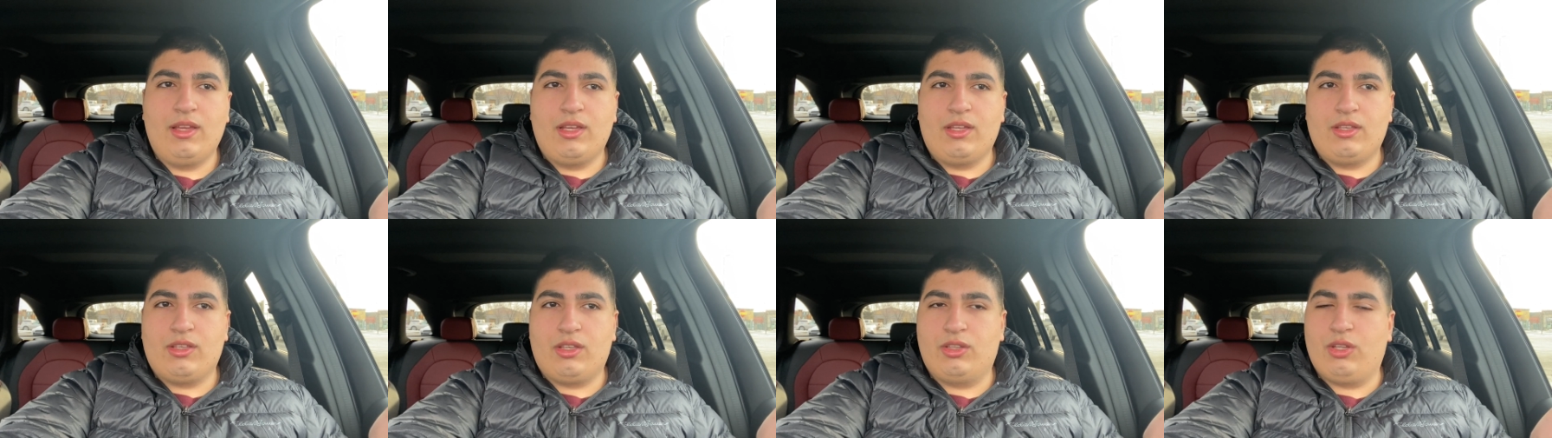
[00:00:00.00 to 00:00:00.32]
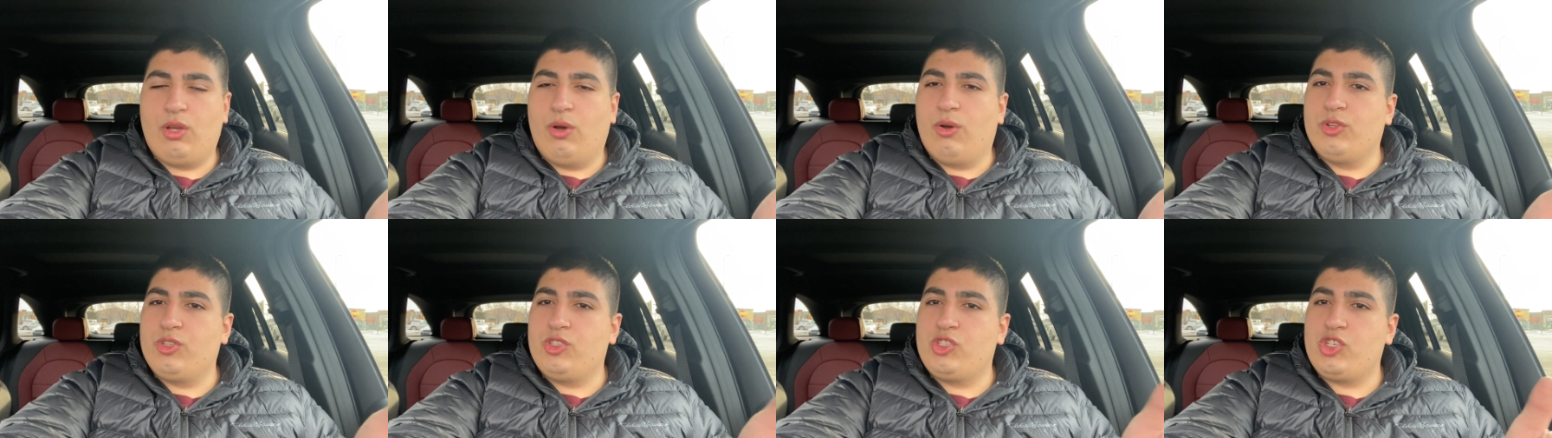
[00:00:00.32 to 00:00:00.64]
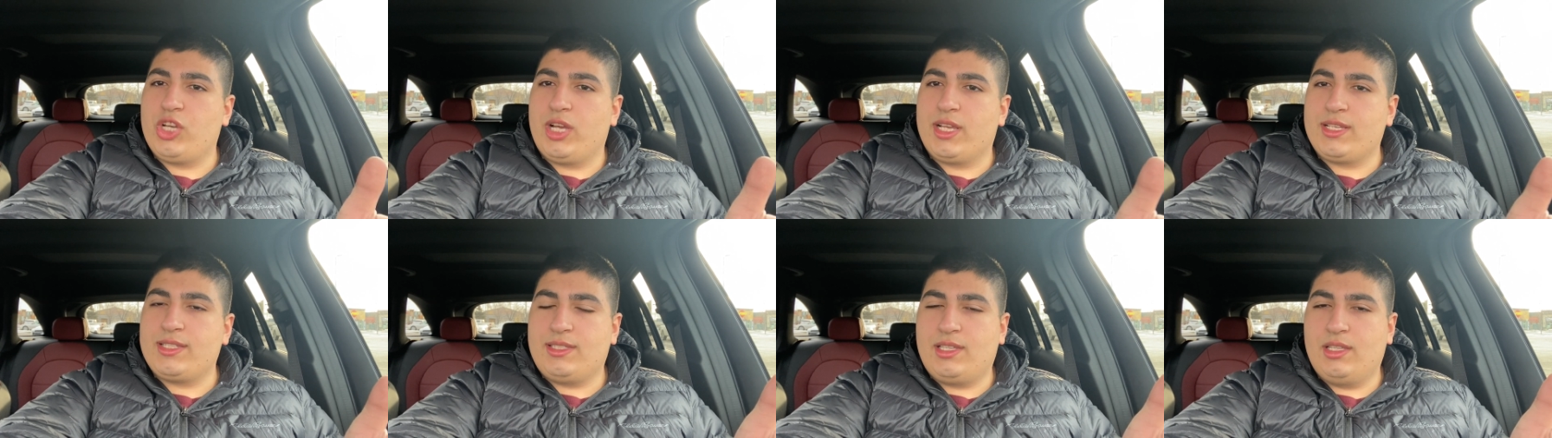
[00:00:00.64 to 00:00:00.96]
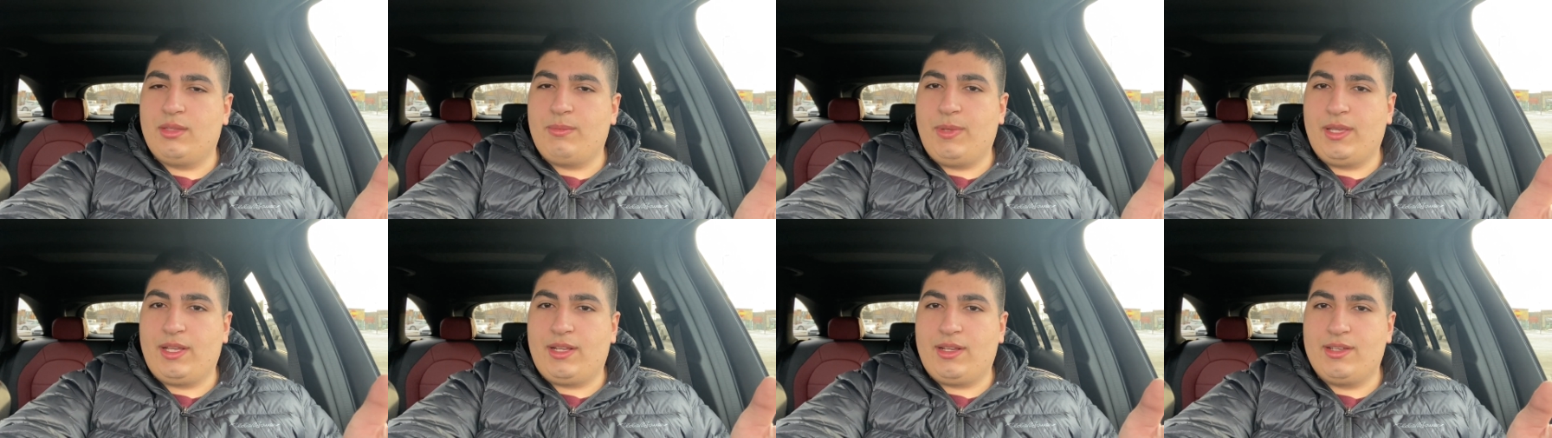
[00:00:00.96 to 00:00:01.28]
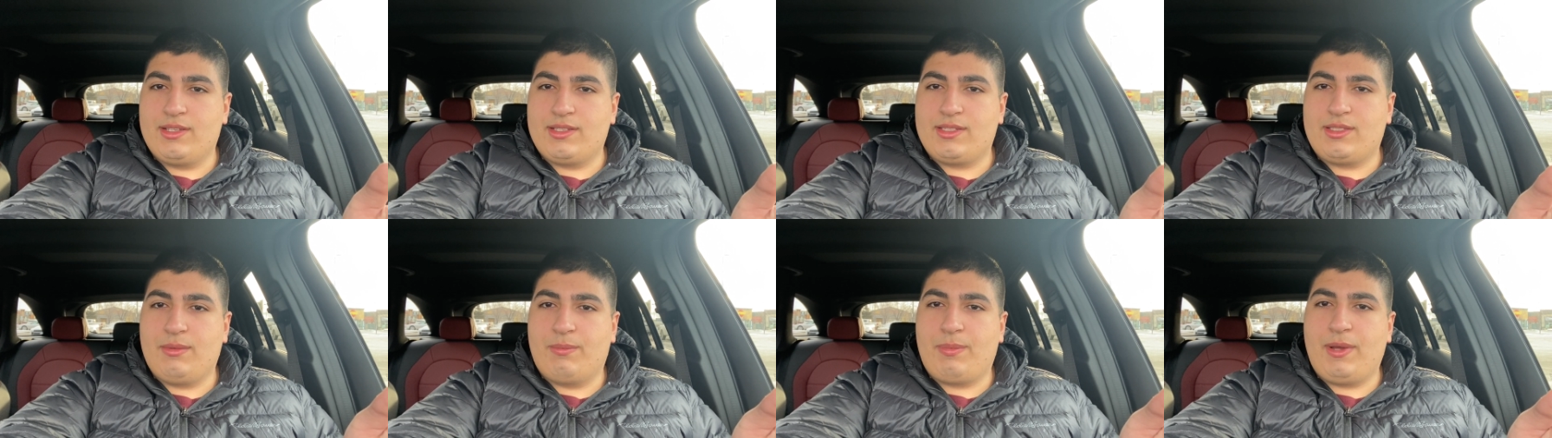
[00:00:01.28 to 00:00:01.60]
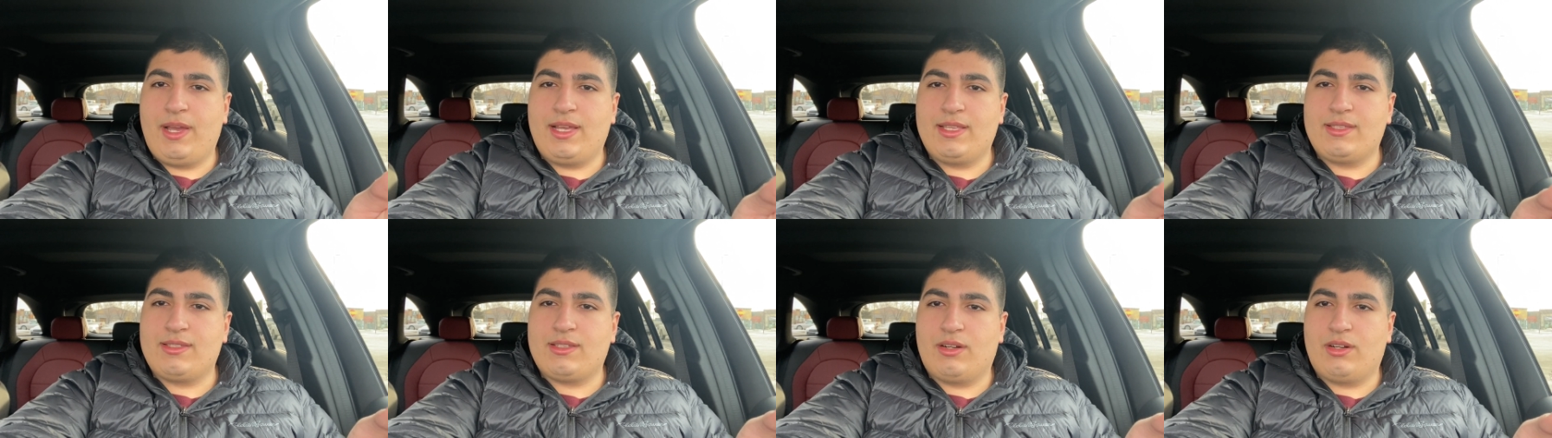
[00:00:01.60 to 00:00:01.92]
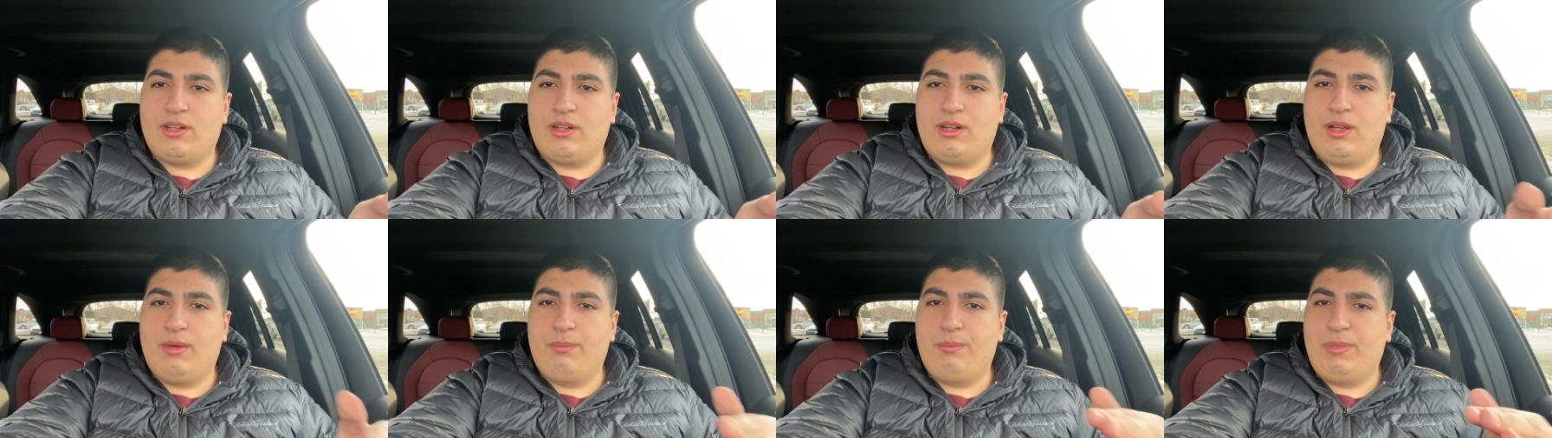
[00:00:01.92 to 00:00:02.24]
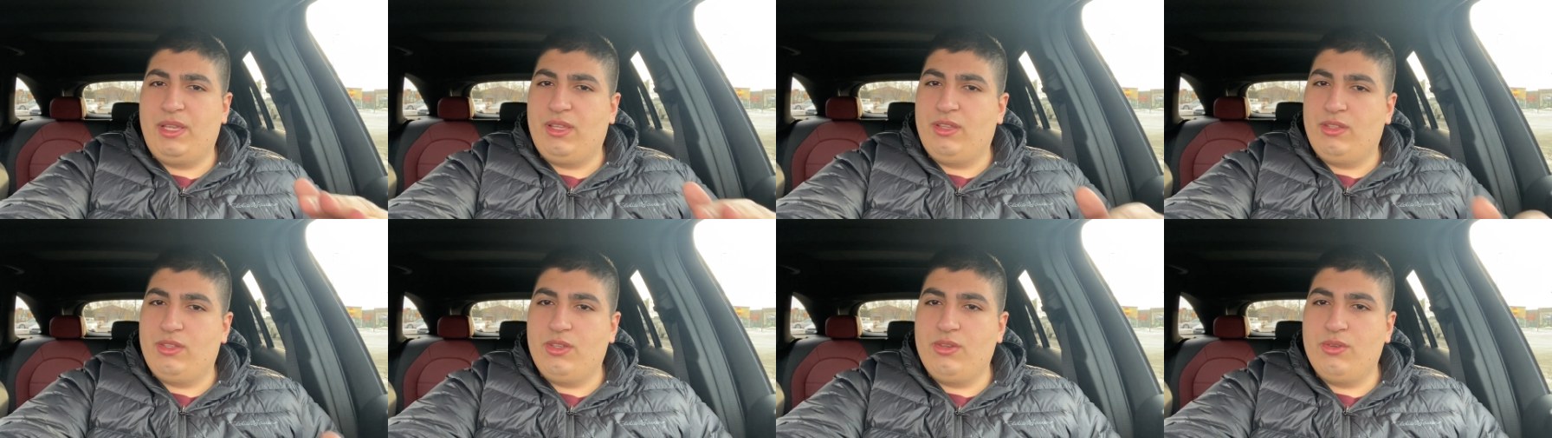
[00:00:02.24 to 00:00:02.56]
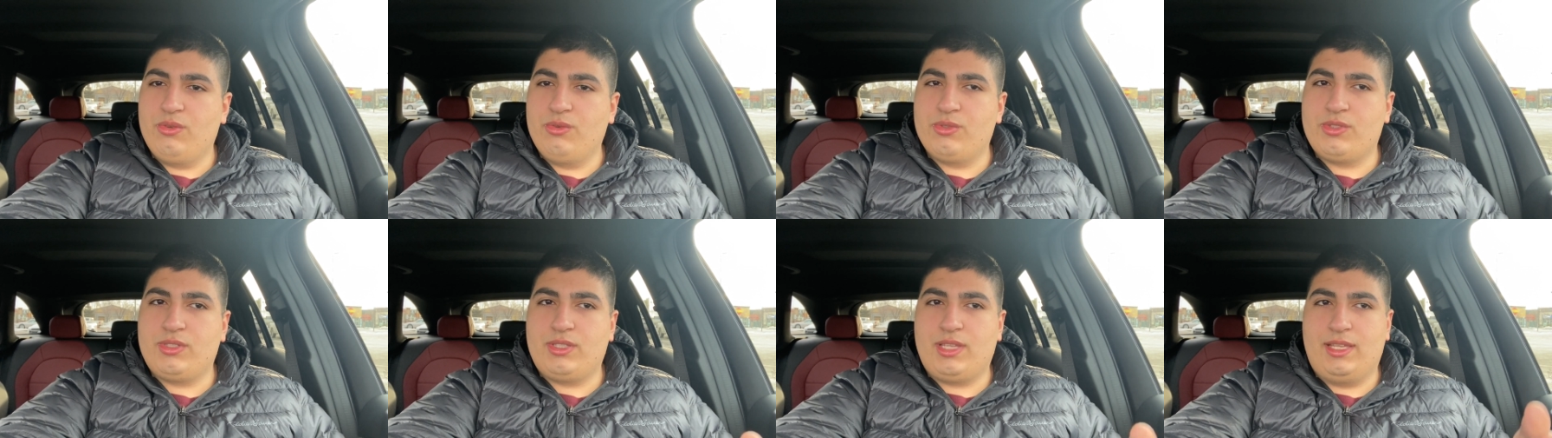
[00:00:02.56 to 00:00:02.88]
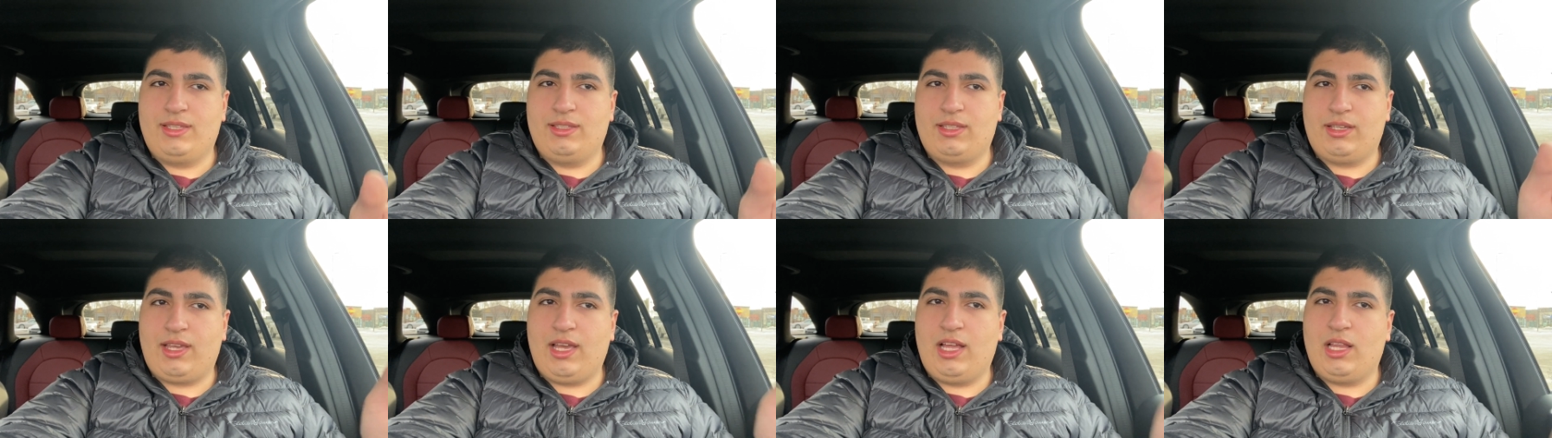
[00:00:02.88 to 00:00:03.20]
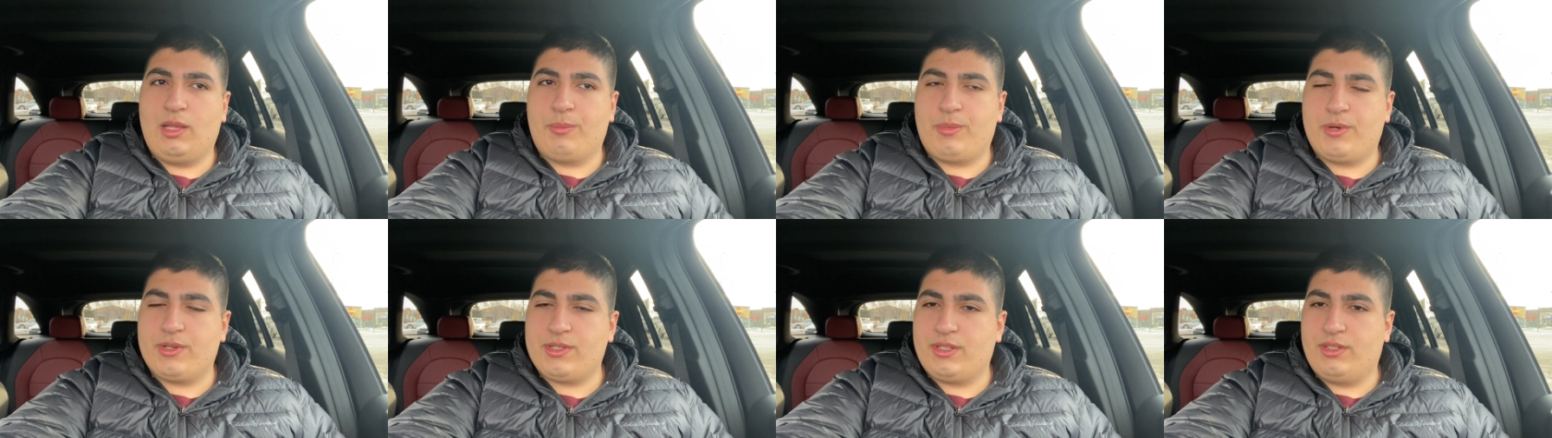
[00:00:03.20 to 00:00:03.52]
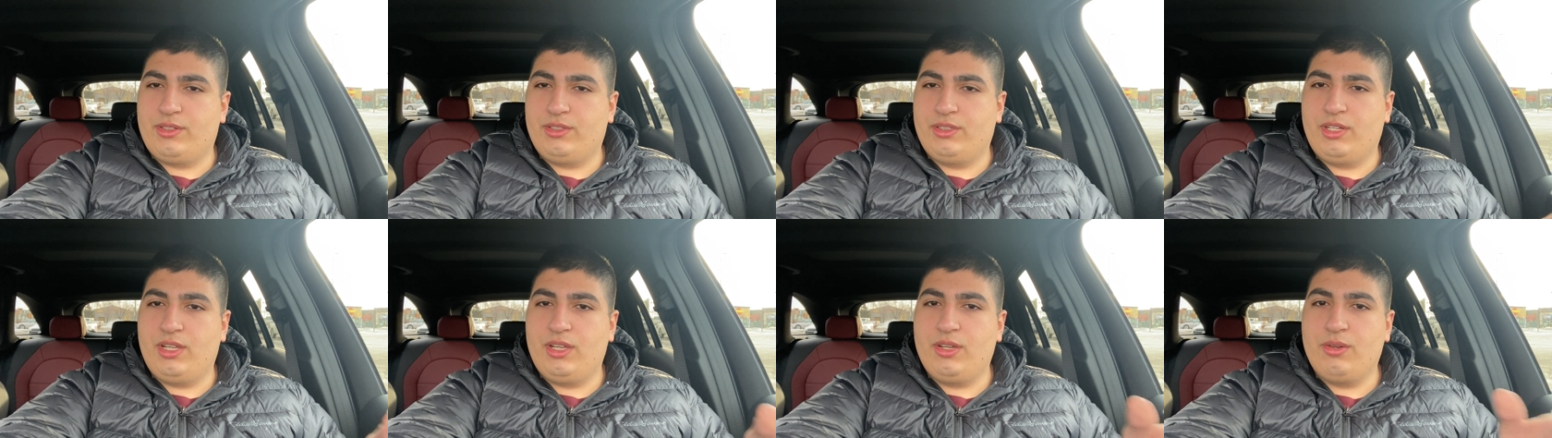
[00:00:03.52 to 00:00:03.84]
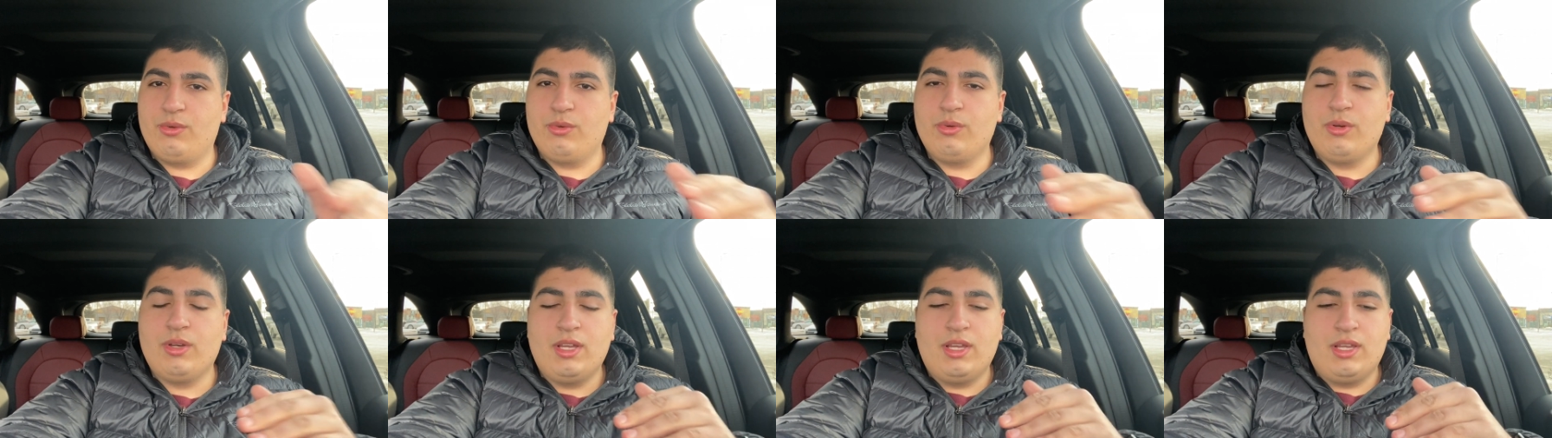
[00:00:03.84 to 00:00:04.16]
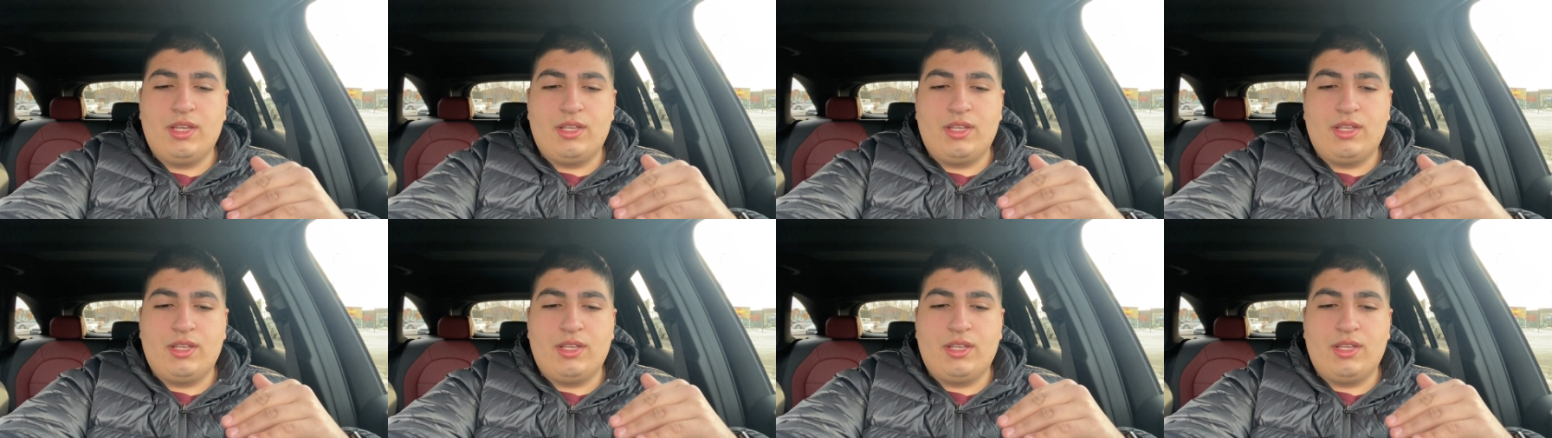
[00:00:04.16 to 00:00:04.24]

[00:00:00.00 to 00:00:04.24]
you know, adjusted because the pads are a bit used and the calipers are new,